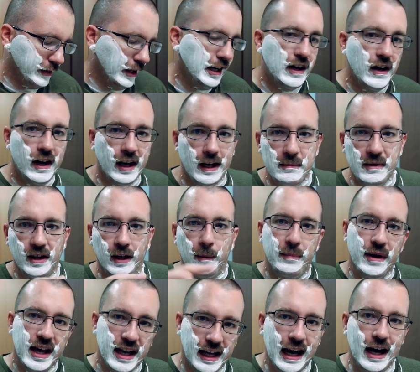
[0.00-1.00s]
Like, you're not going to be able
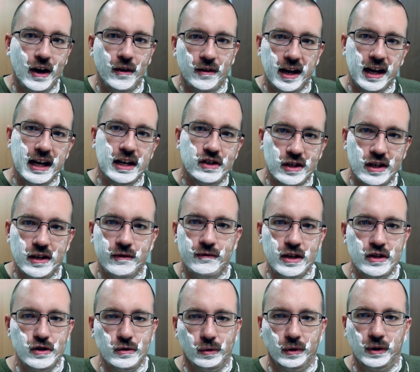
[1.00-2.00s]
to pick out each
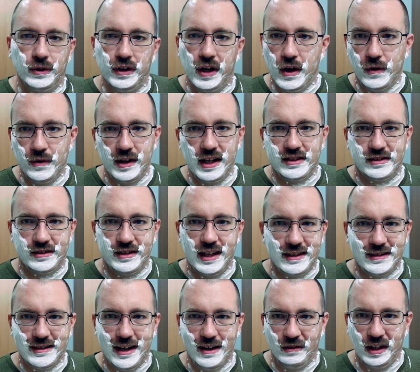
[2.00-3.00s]
individual note.
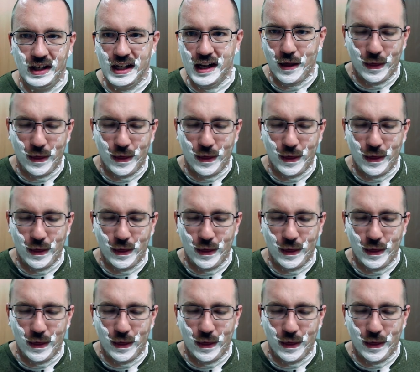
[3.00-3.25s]
That's not really a